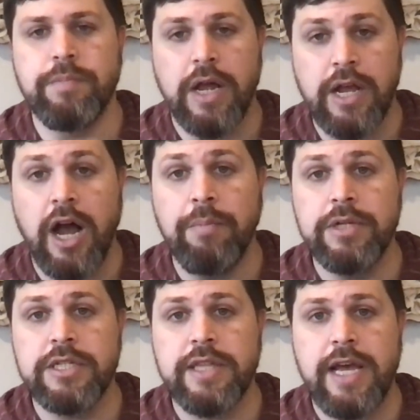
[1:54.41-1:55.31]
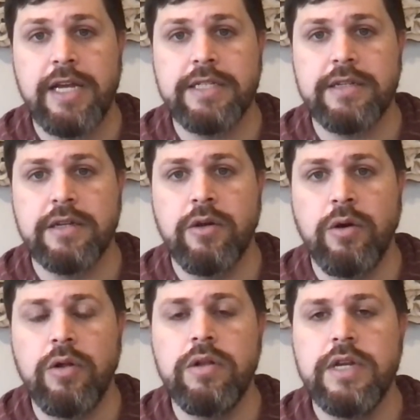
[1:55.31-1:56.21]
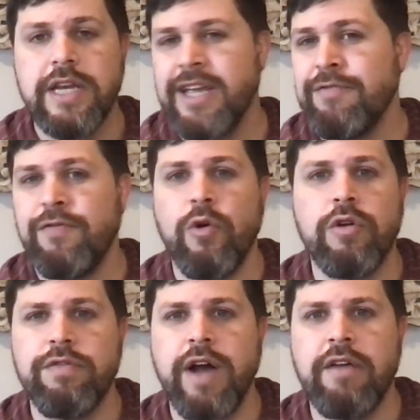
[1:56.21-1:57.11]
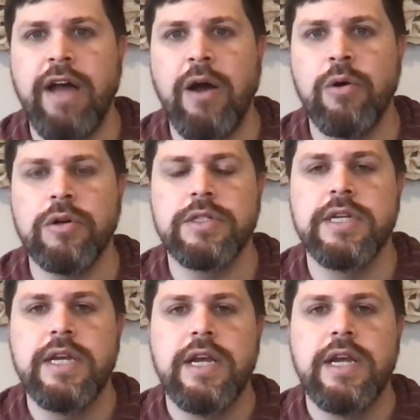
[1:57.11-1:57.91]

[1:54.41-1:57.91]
accomplish that goal in 4 or 5 hours?